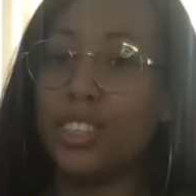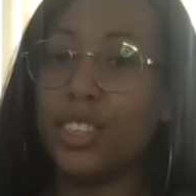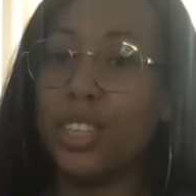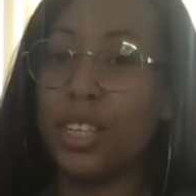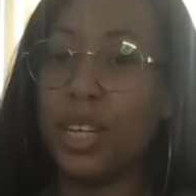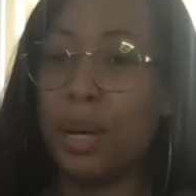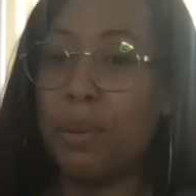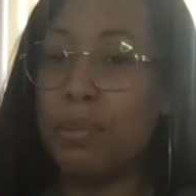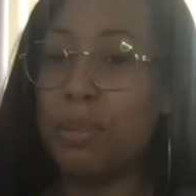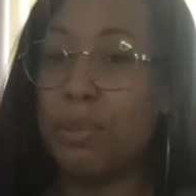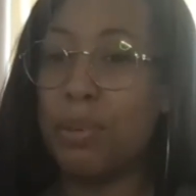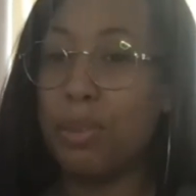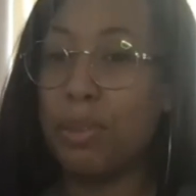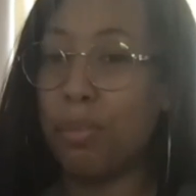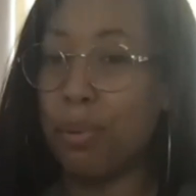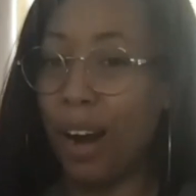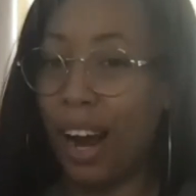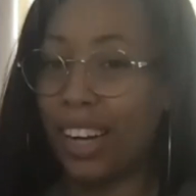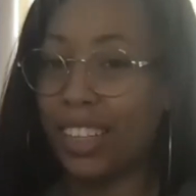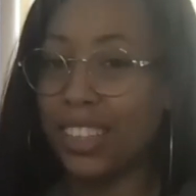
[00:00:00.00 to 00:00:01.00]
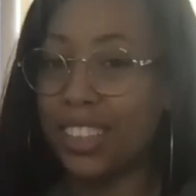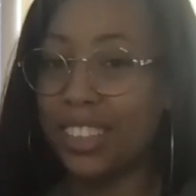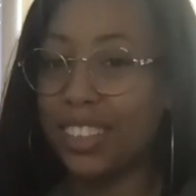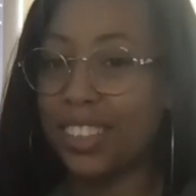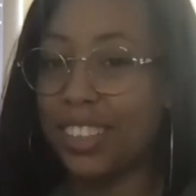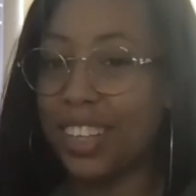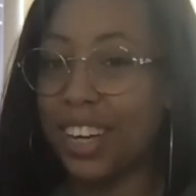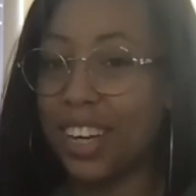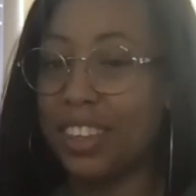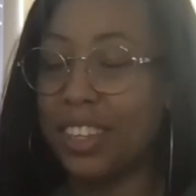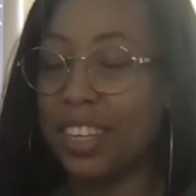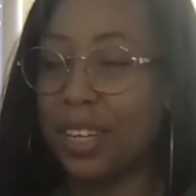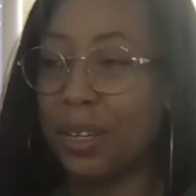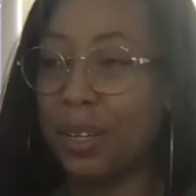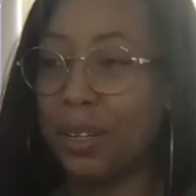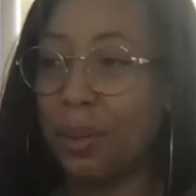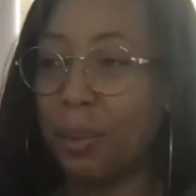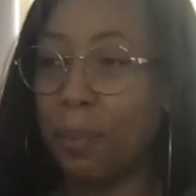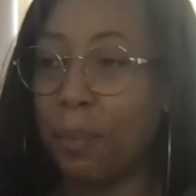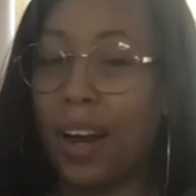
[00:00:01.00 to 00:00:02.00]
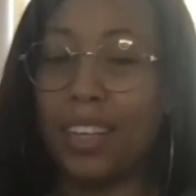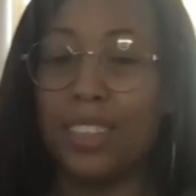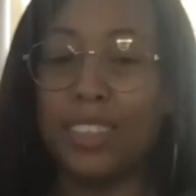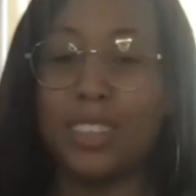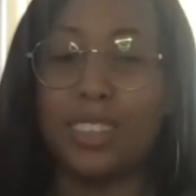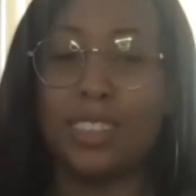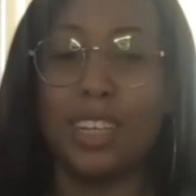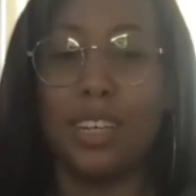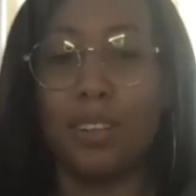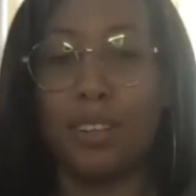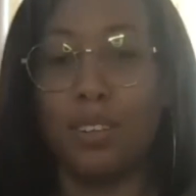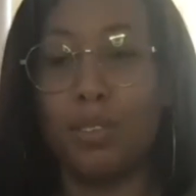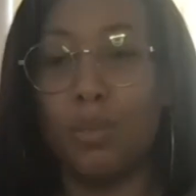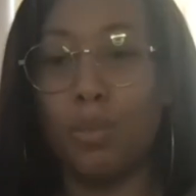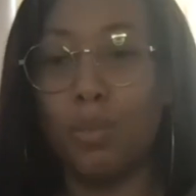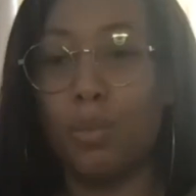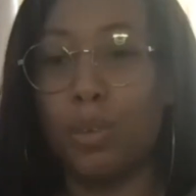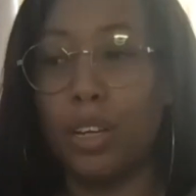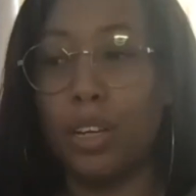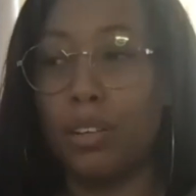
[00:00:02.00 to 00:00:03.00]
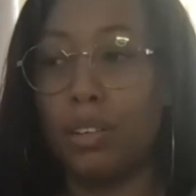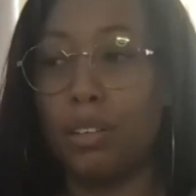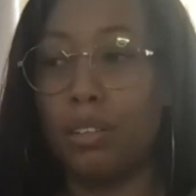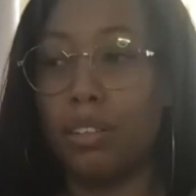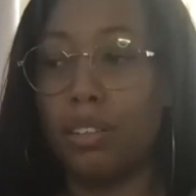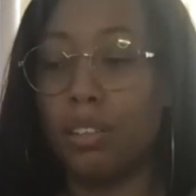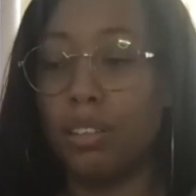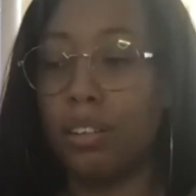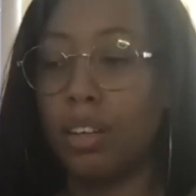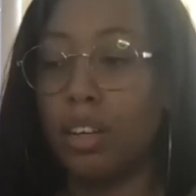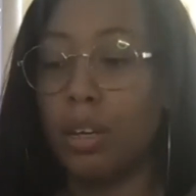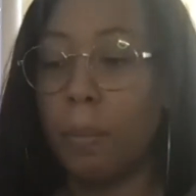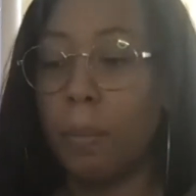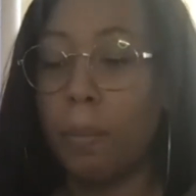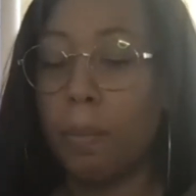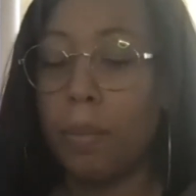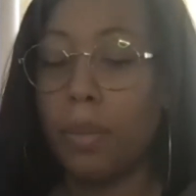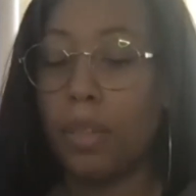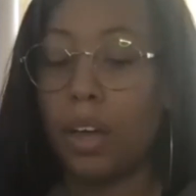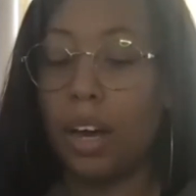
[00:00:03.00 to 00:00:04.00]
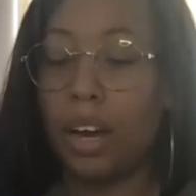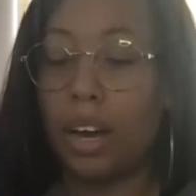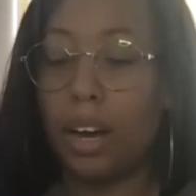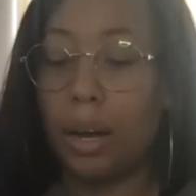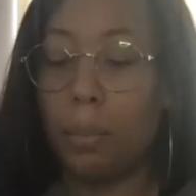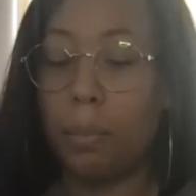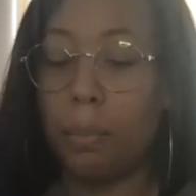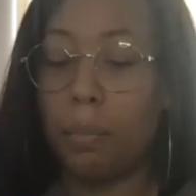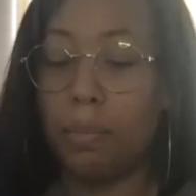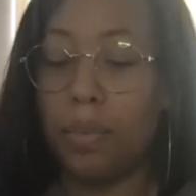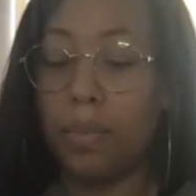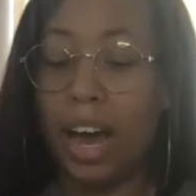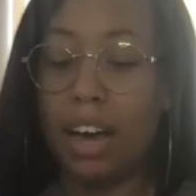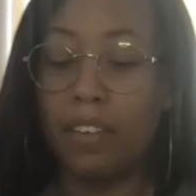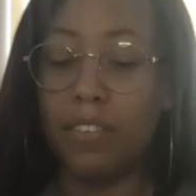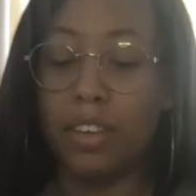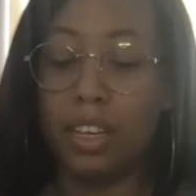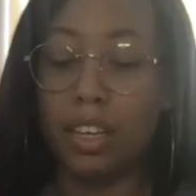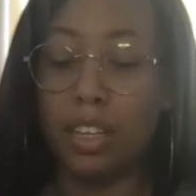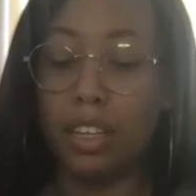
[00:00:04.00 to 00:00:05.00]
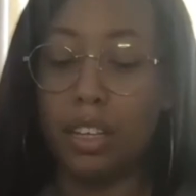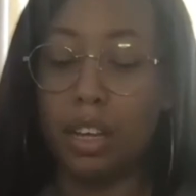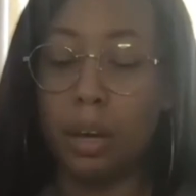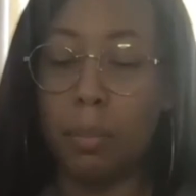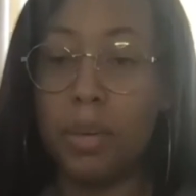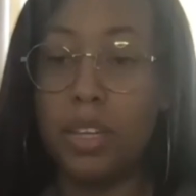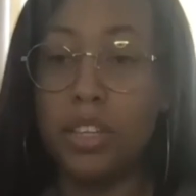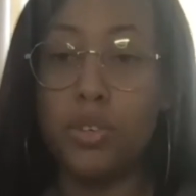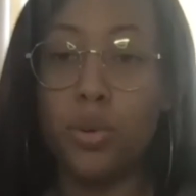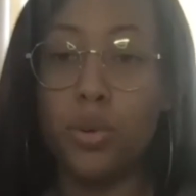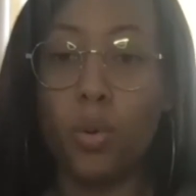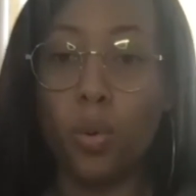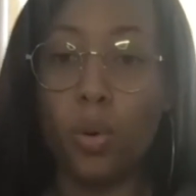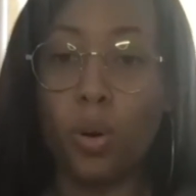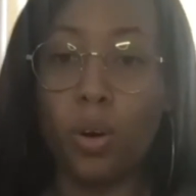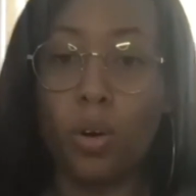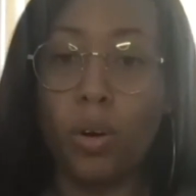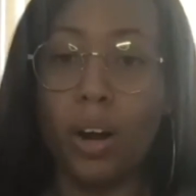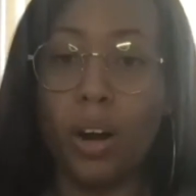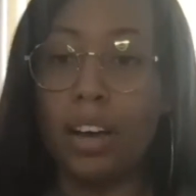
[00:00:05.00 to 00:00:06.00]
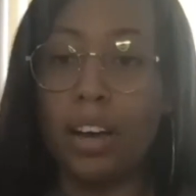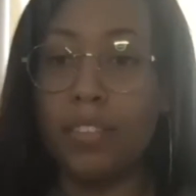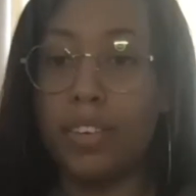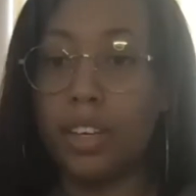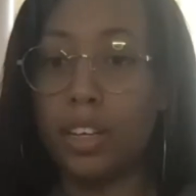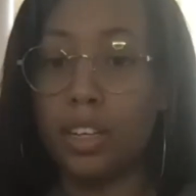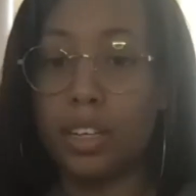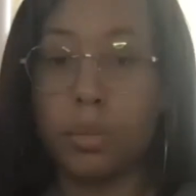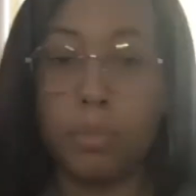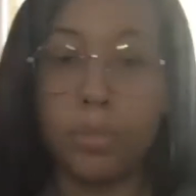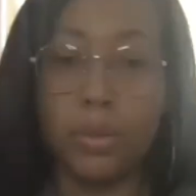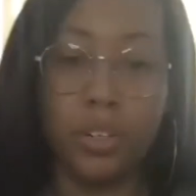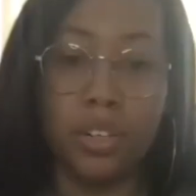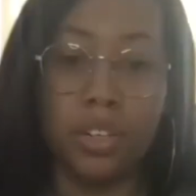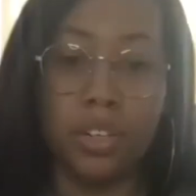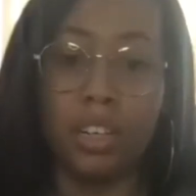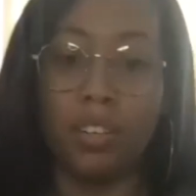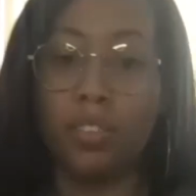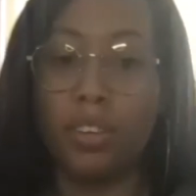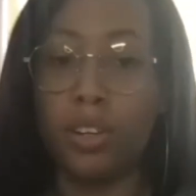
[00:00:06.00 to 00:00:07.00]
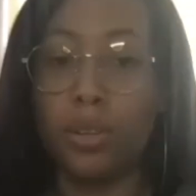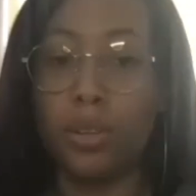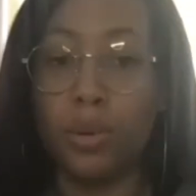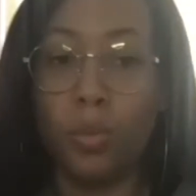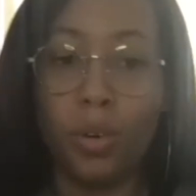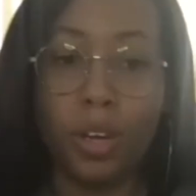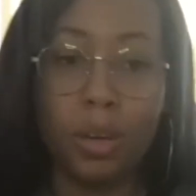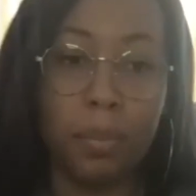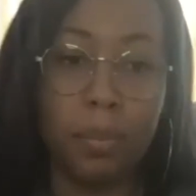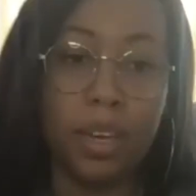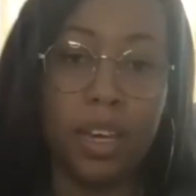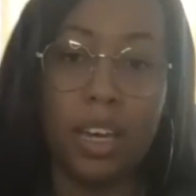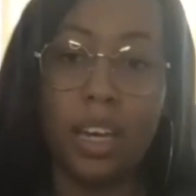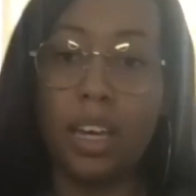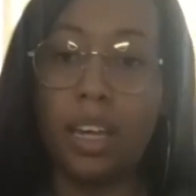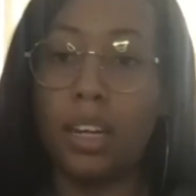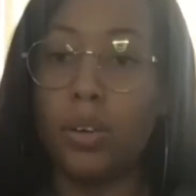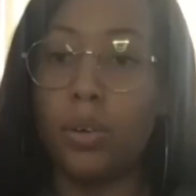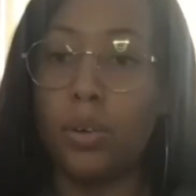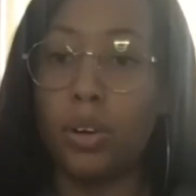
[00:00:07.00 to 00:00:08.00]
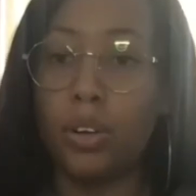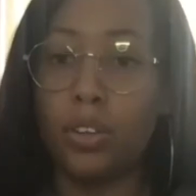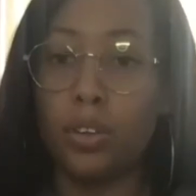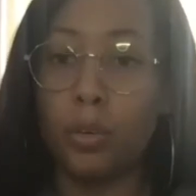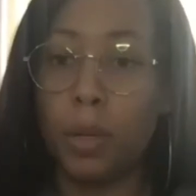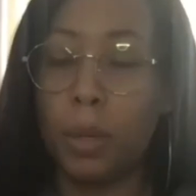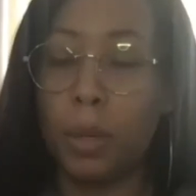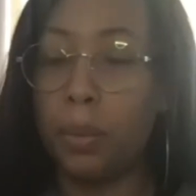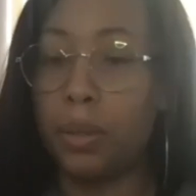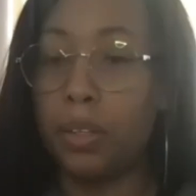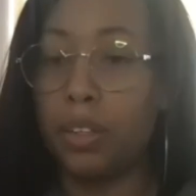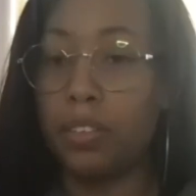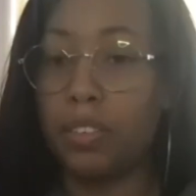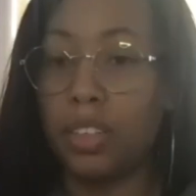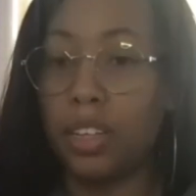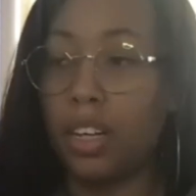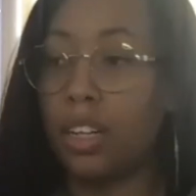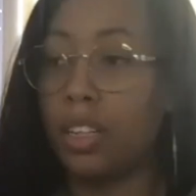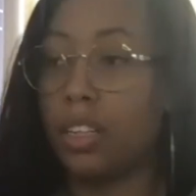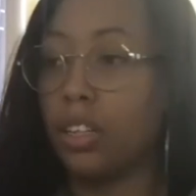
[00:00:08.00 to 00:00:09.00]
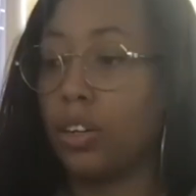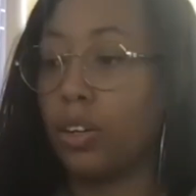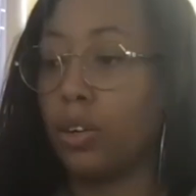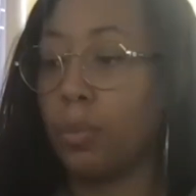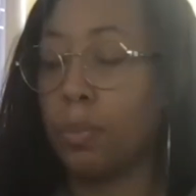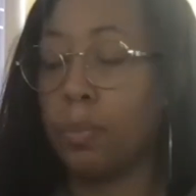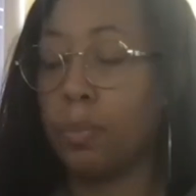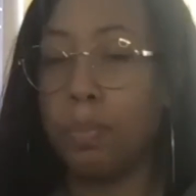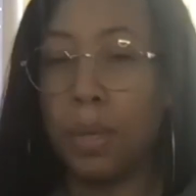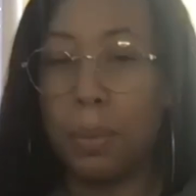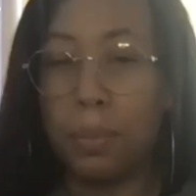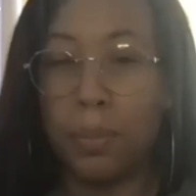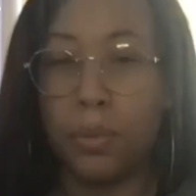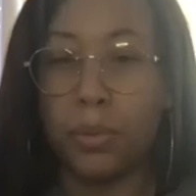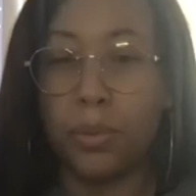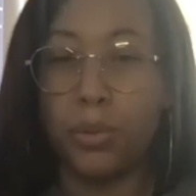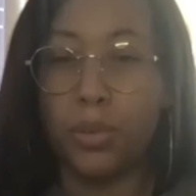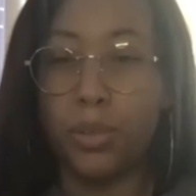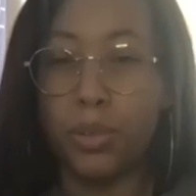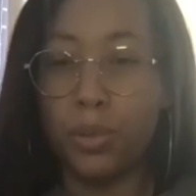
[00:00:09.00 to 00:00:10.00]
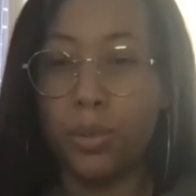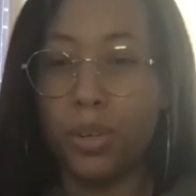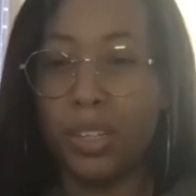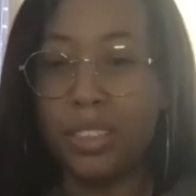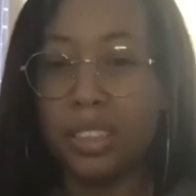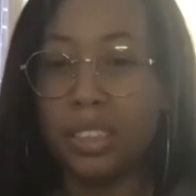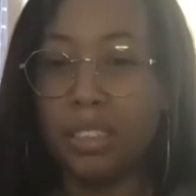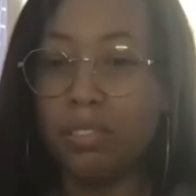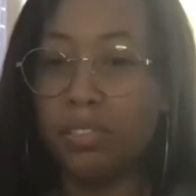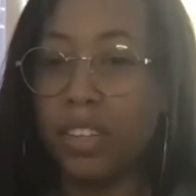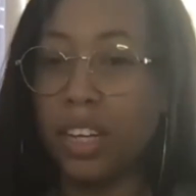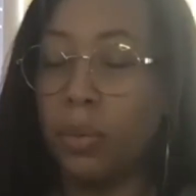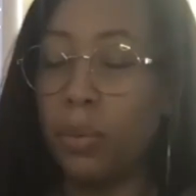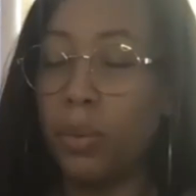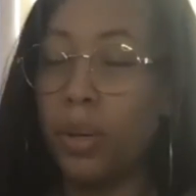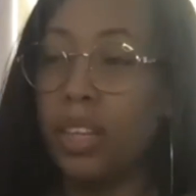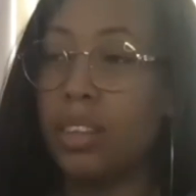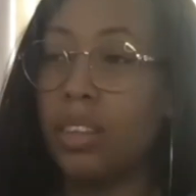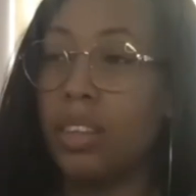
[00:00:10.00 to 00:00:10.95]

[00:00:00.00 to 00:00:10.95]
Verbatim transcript: comes with practice, I think. Practice in in um, having a mentor or having a community of other women or other people of color or people who you identify with